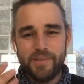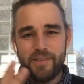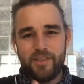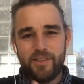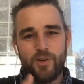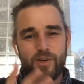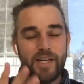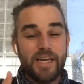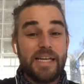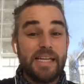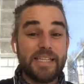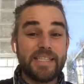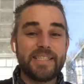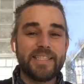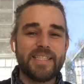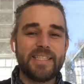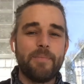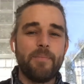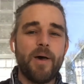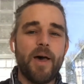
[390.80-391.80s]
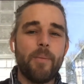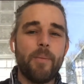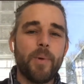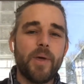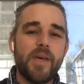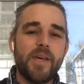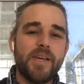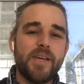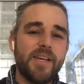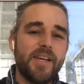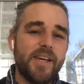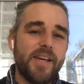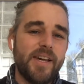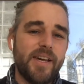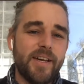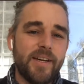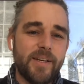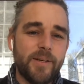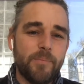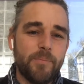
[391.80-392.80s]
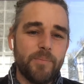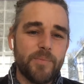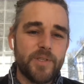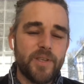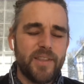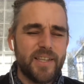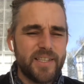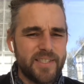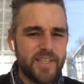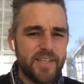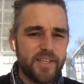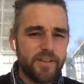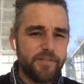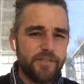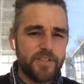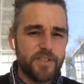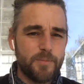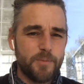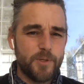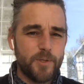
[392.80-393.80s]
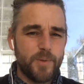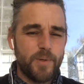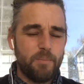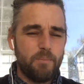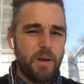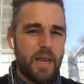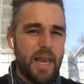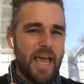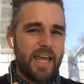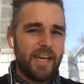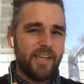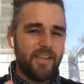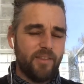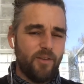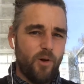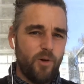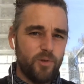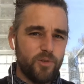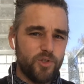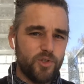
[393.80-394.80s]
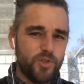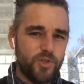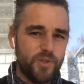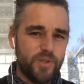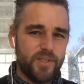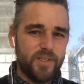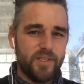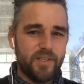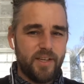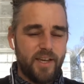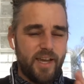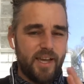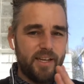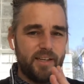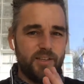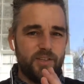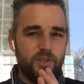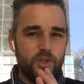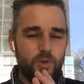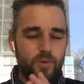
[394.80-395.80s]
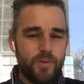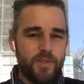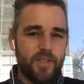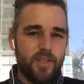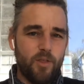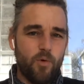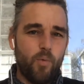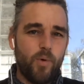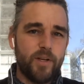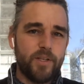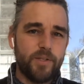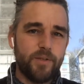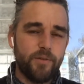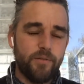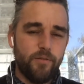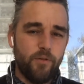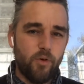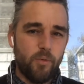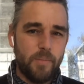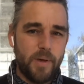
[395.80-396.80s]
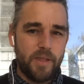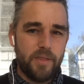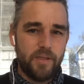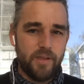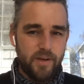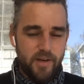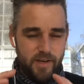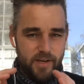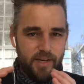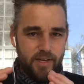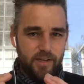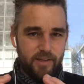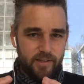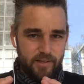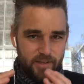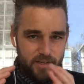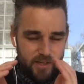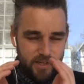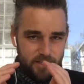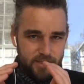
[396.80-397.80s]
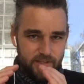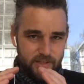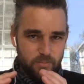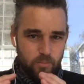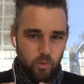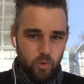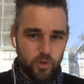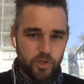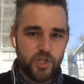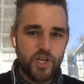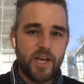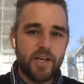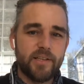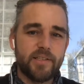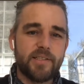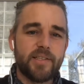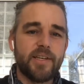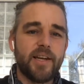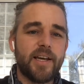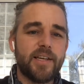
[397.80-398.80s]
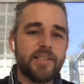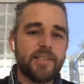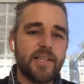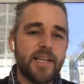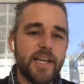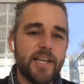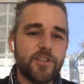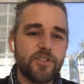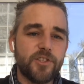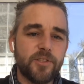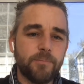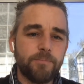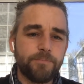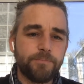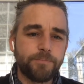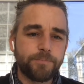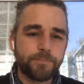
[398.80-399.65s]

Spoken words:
you can list them up. So that's the difference between planning the whole shoot and using the 1-2-4 method in small chunks in isolation.